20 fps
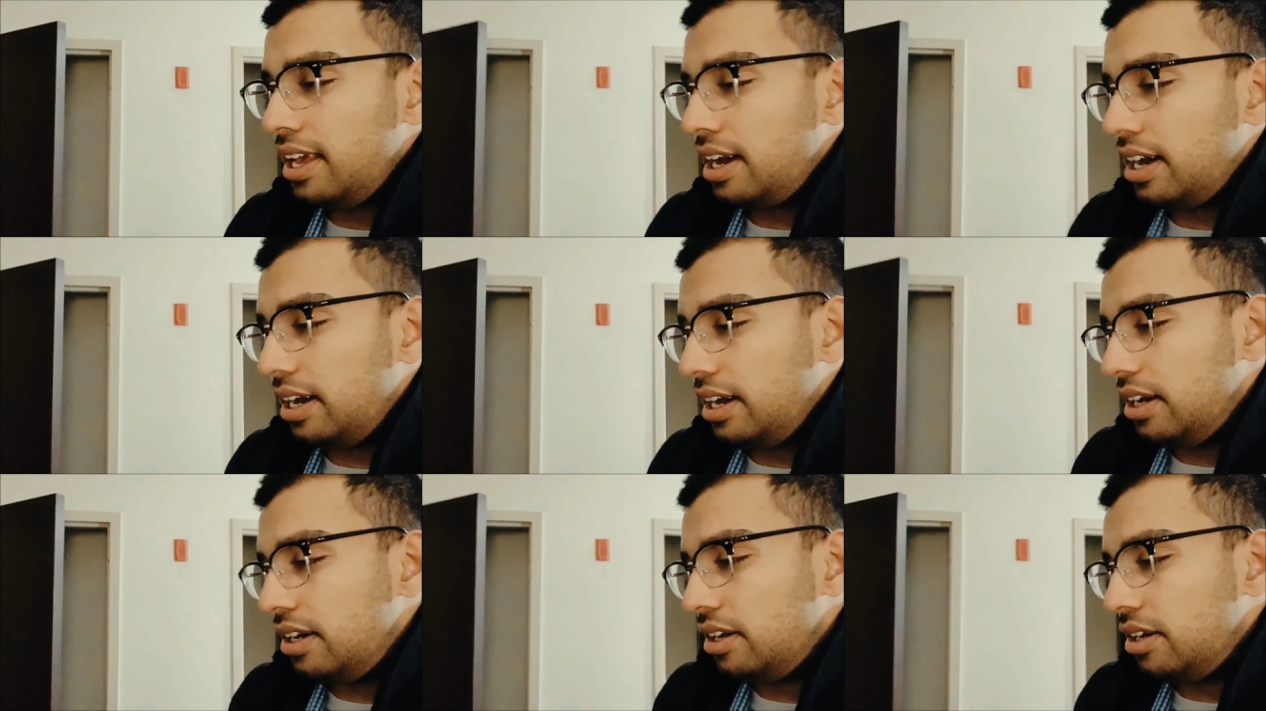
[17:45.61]

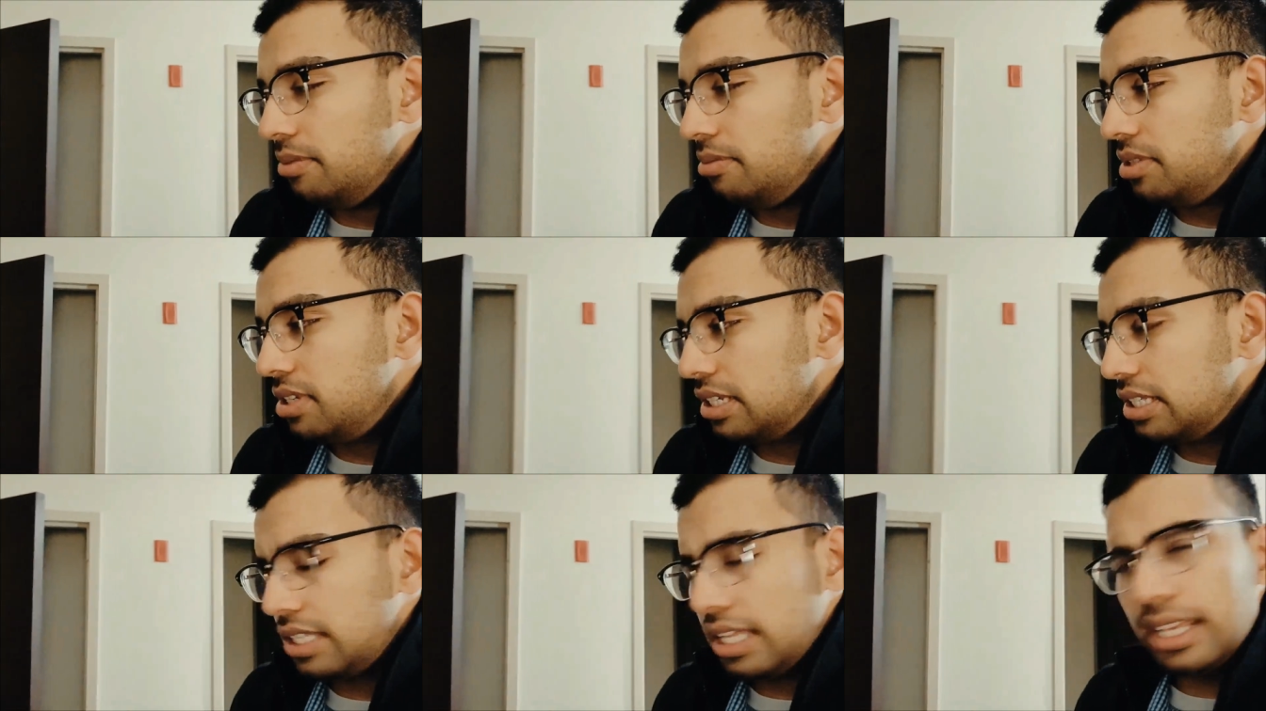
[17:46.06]
uh,
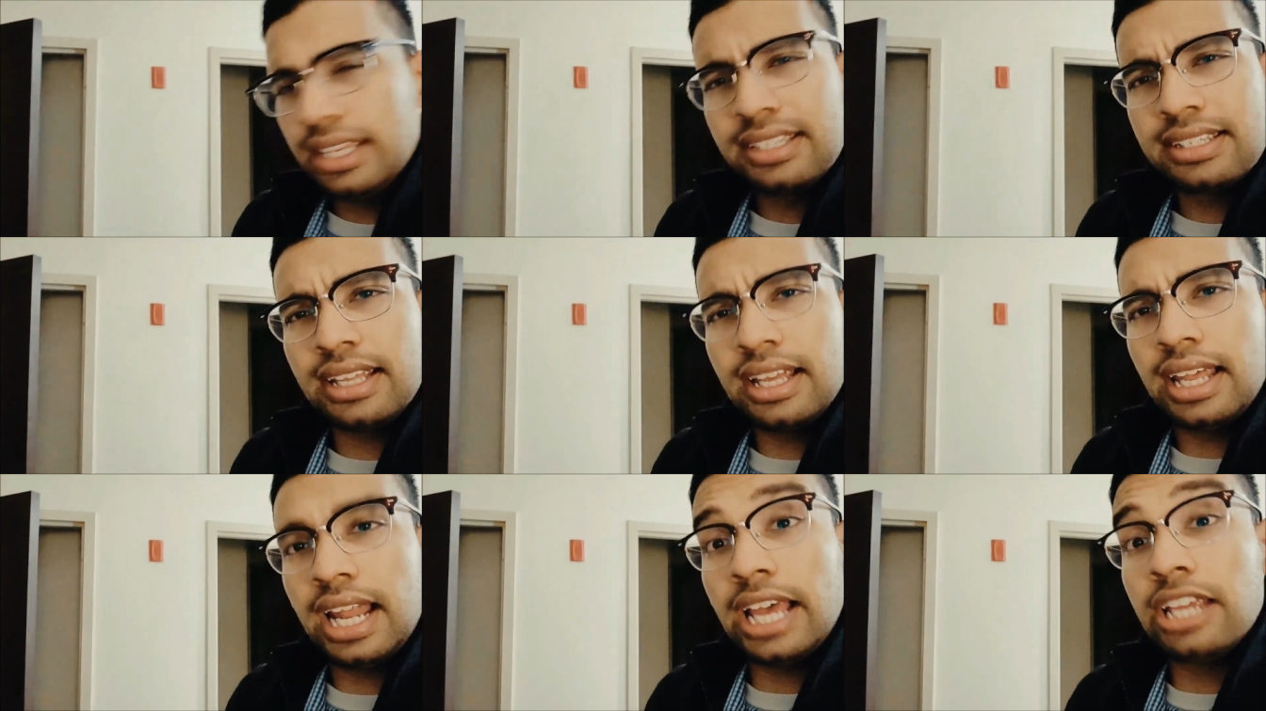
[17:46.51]
just things
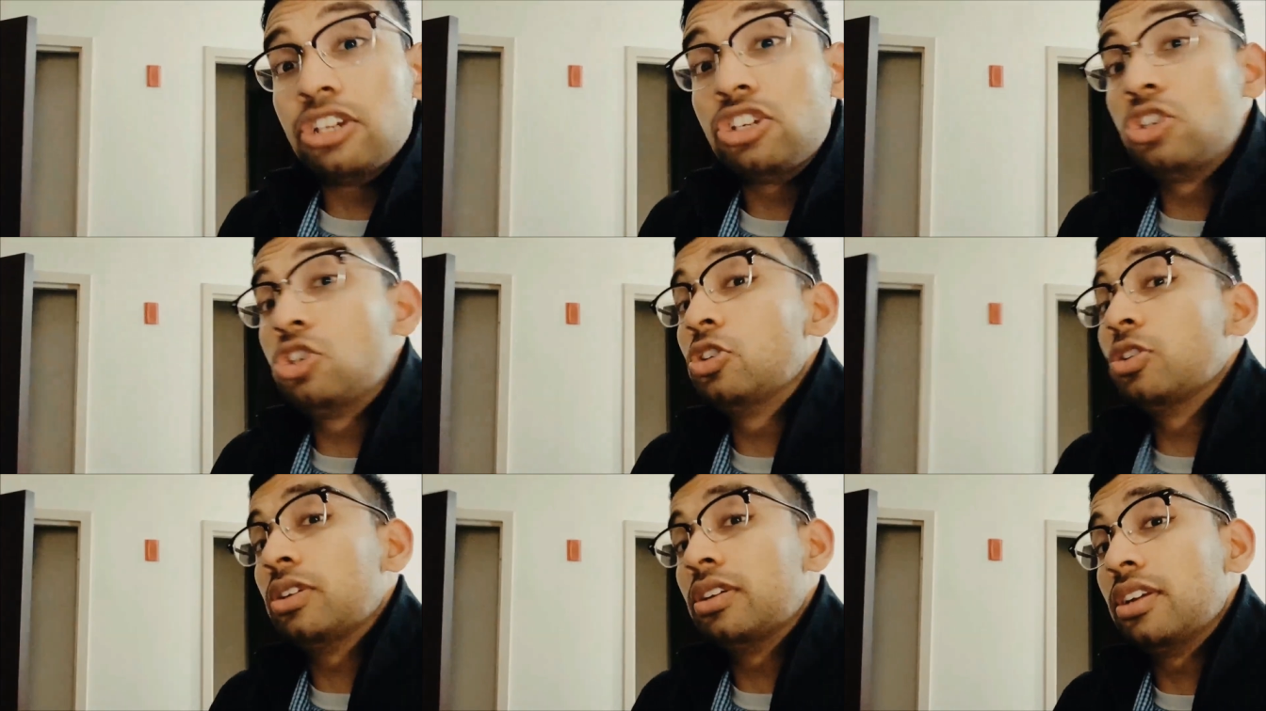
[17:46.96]
that I
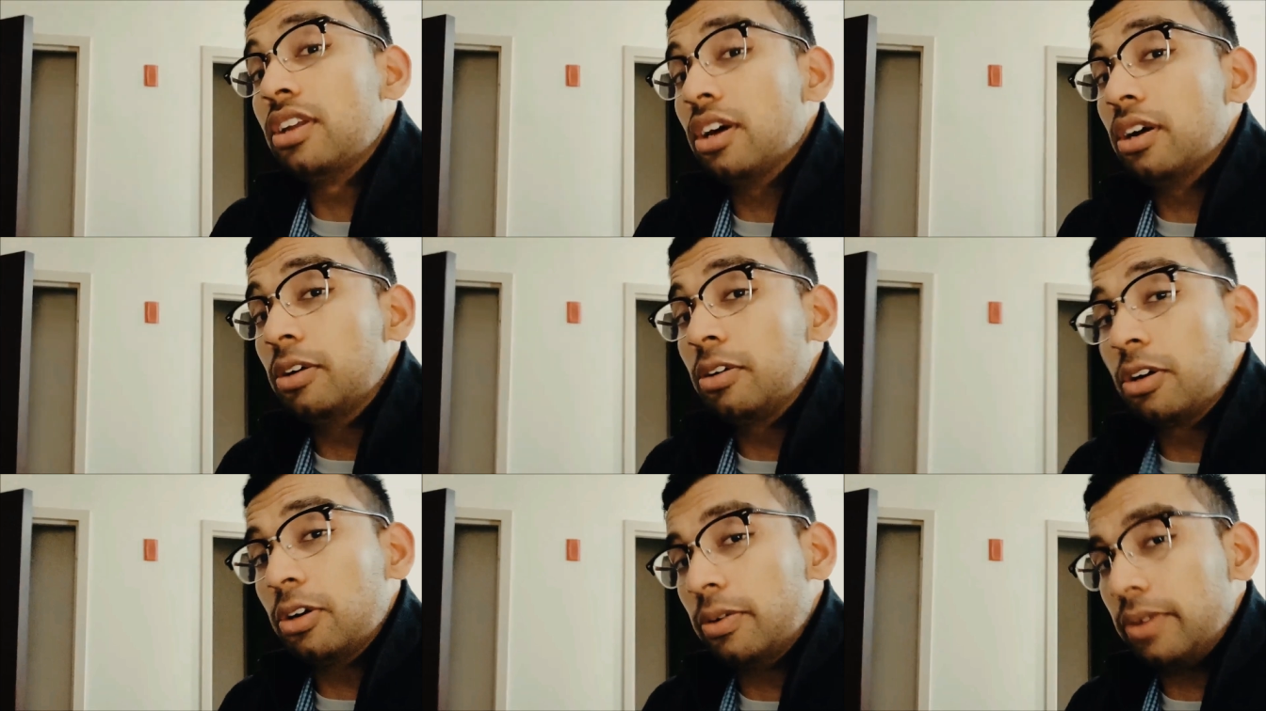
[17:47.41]
should
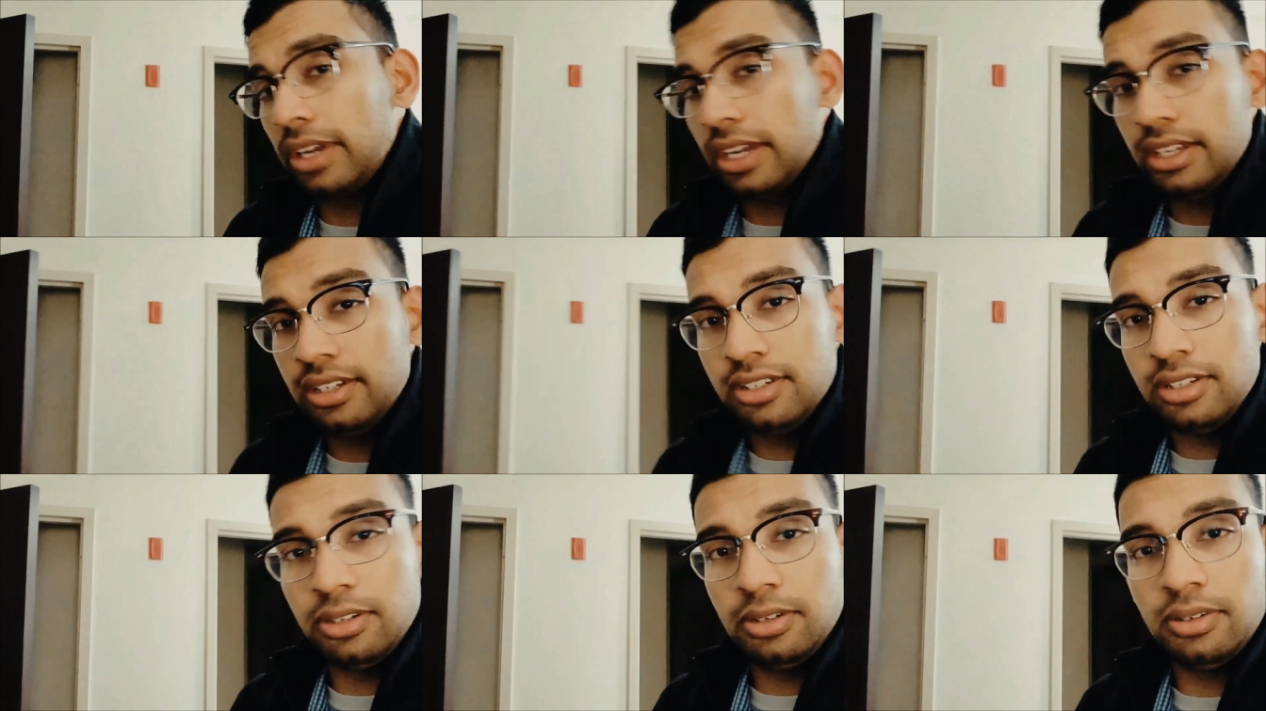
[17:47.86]
know going
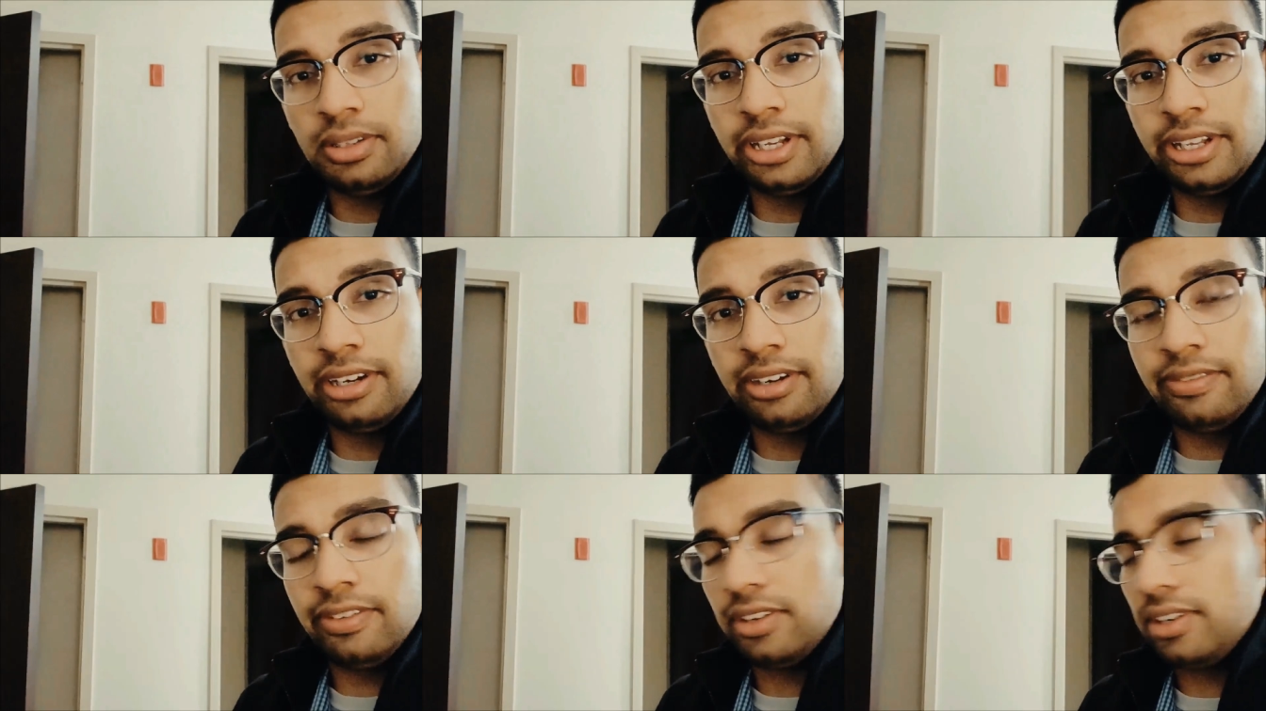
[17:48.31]
into the
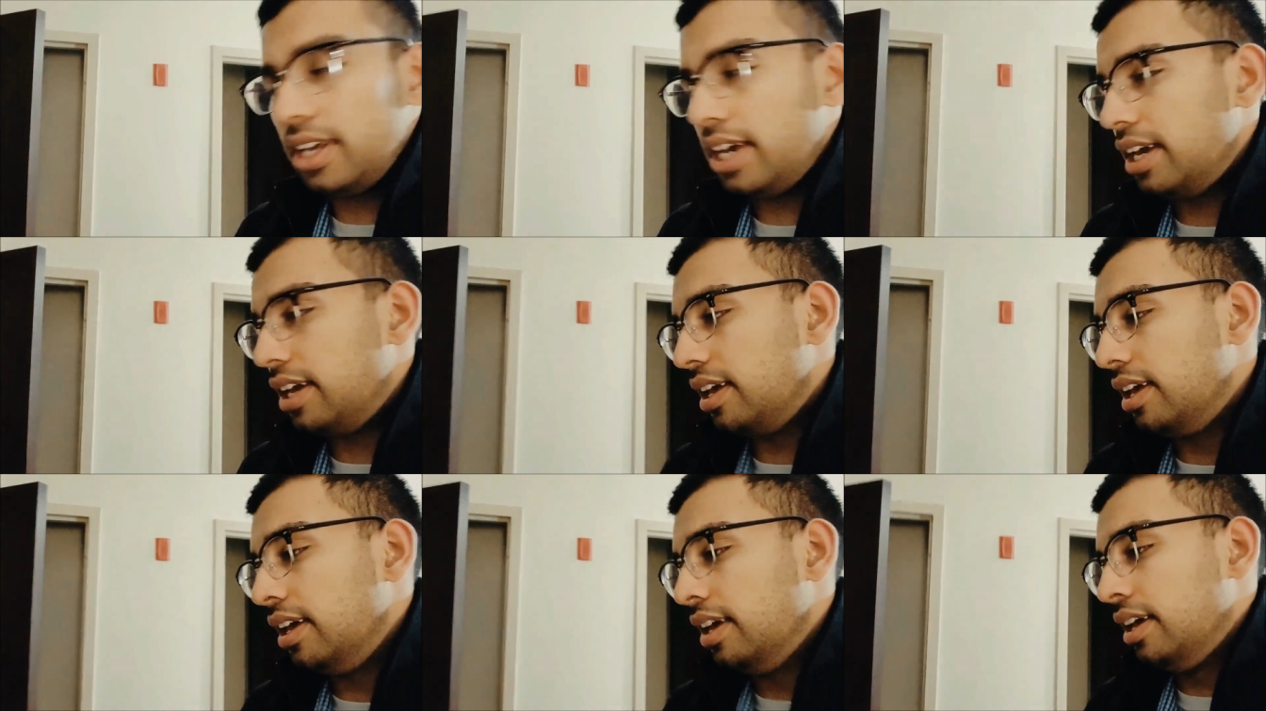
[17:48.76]
interview
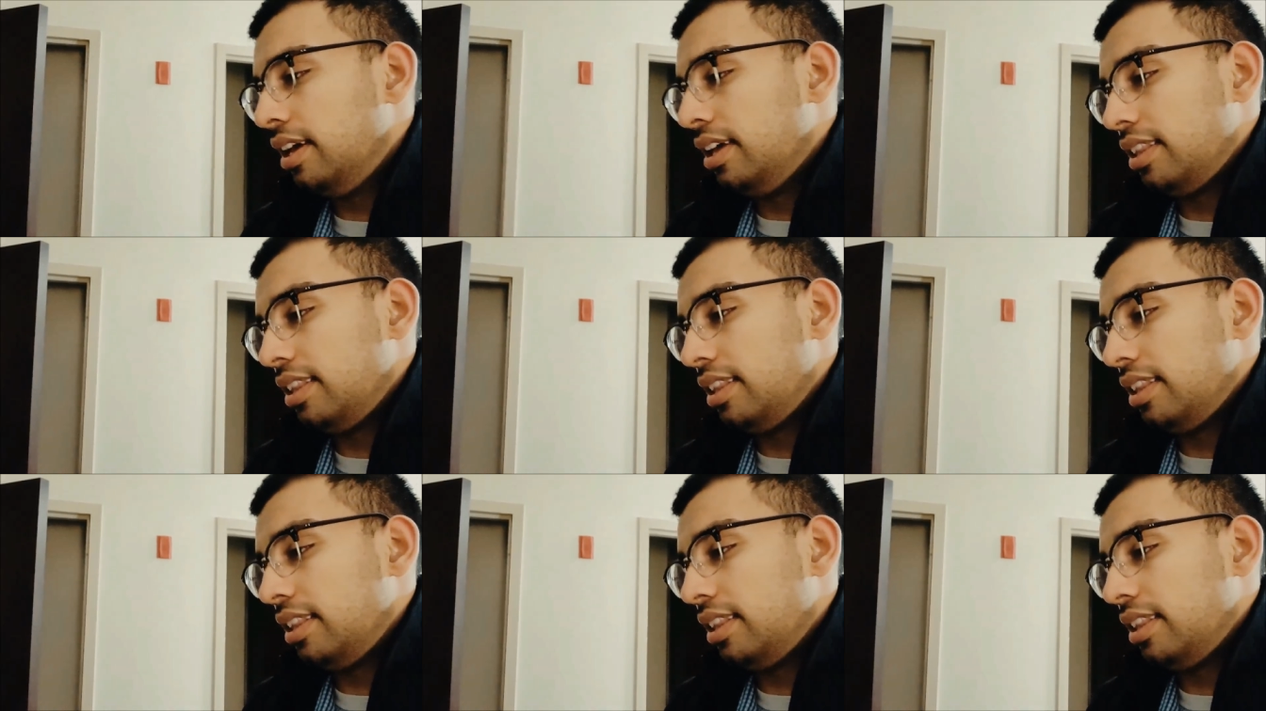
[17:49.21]
day.